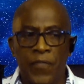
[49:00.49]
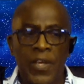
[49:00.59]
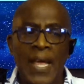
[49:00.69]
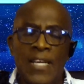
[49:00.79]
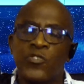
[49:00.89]

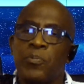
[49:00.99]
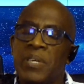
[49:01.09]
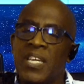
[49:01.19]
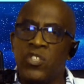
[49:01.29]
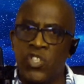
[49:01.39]
There has to
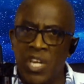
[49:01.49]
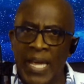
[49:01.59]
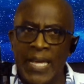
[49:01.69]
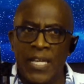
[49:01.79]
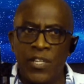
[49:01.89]
be a
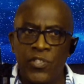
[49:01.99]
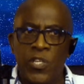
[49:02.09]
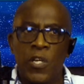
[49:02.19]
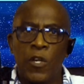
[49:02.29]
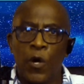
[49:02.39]

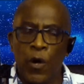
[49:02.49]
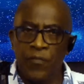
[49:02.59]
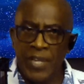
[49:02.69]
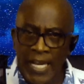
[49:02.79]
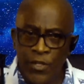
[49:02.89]
change
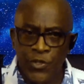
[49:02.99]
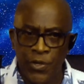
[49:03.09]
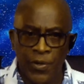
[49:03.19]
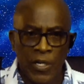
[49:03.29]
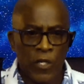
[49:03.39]
of
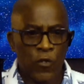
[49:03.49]
nature.